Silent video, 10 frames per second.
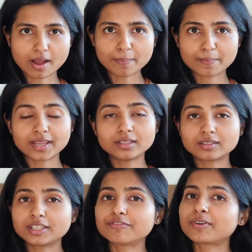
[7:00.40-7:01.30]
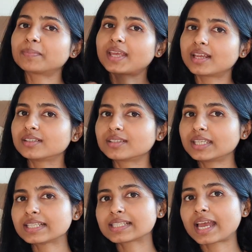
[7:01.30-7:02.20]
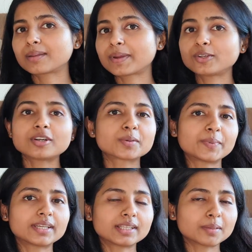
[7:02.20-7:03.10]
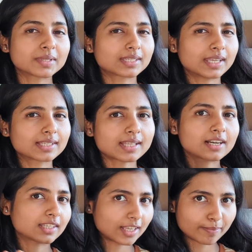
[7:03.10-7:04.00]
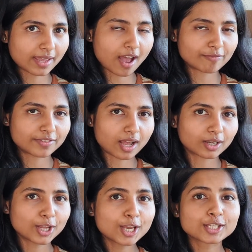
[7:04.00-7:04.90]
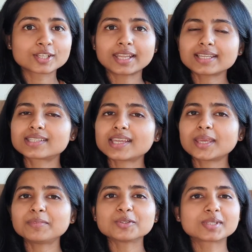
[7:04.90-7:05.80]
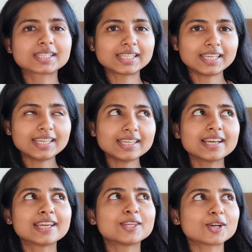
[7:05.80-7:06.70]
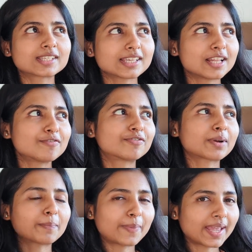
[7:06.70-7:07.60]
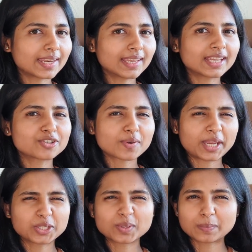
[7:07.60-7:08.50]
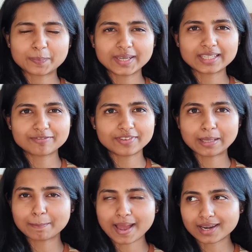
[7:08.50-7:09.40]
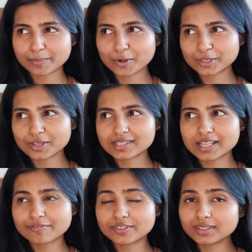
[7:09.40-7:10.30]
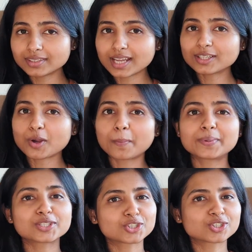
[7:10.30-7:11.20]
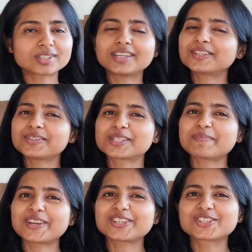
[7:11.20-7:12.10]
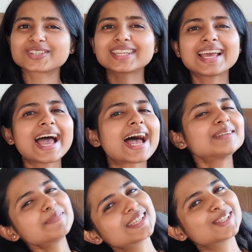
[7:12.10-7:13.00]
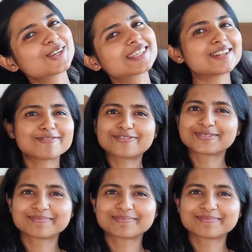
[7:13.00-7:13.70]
up by learning from their learnings and by not repeating the mistakes that they may have done. So next time you see yourself comparing and trying to compete and feeling bad about yourself, turn that competition into inspiration and bless yourself.